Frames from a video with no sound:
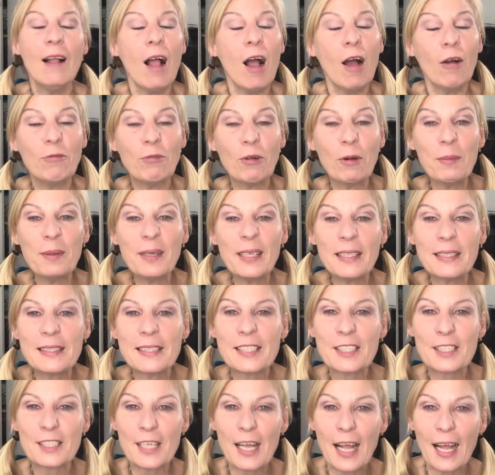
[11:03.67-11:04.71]
And for me, it's
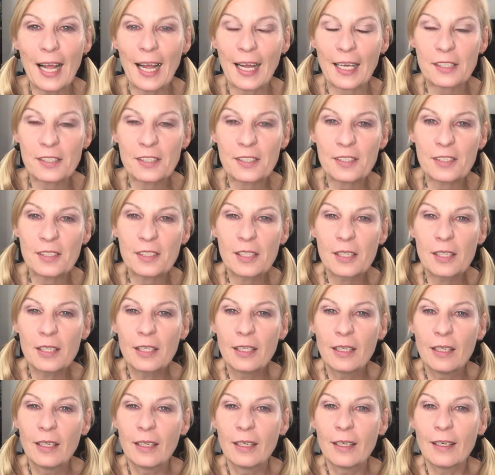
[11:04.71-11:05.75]
snacks.
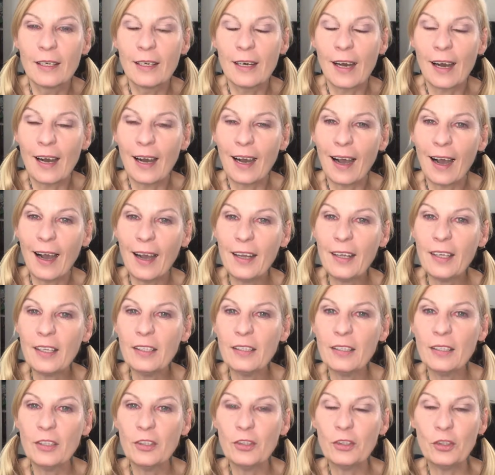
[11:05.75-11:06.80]

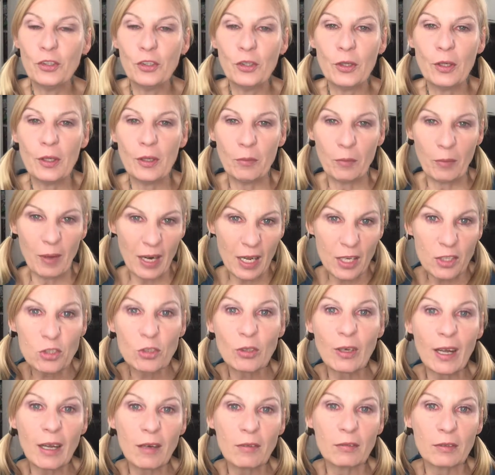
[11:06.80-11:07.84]
When I
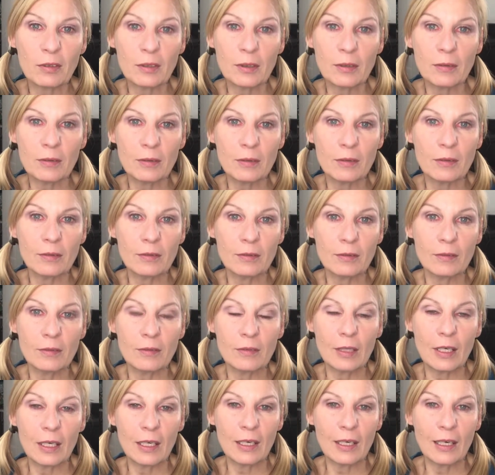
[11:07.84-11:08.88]
travel,
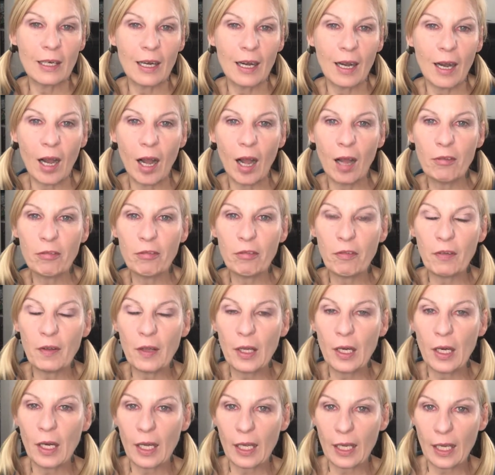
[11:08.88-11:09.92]
I
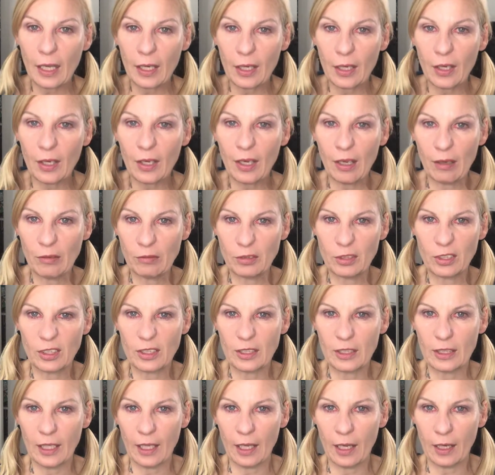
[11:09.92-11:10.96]
feel like I need to have
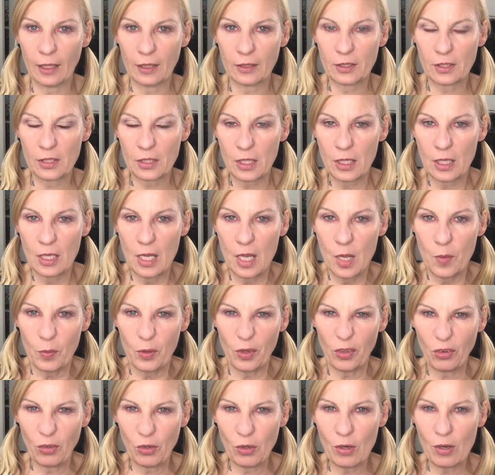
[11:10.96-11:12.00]
snacks
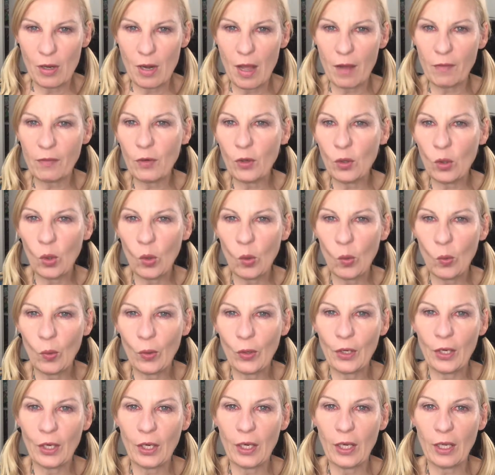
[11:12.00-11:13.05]
because you never know where
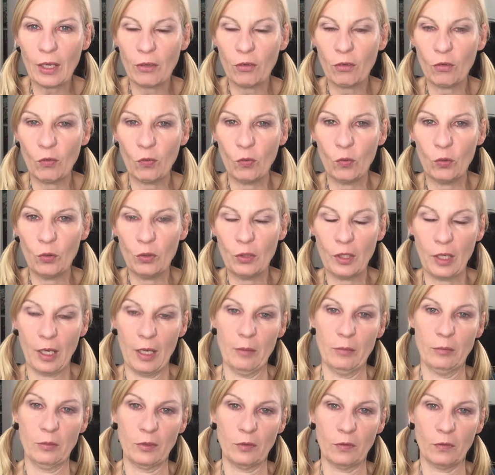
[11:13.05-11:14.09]
your next food
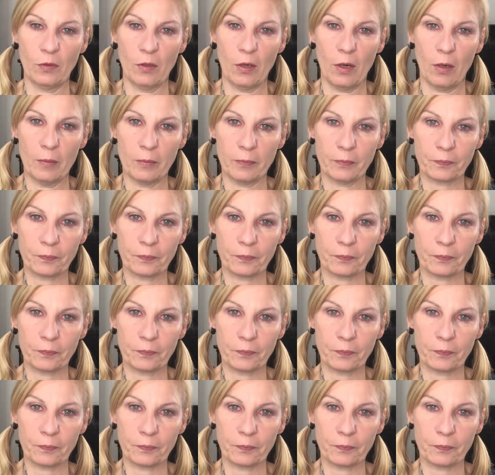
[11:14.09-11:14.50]
comes from.